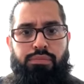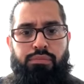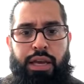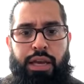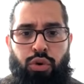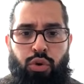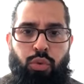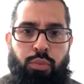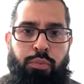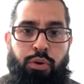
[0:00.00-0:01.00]
a new
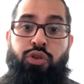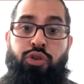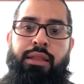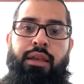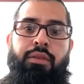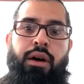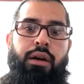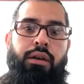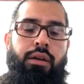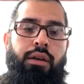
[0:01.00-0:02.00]
perspective on,
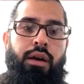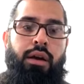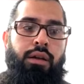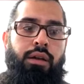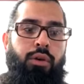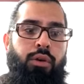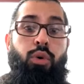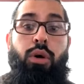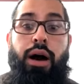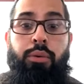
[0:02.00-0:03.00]
on who
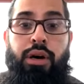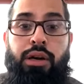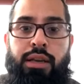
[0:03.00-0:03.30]
I was.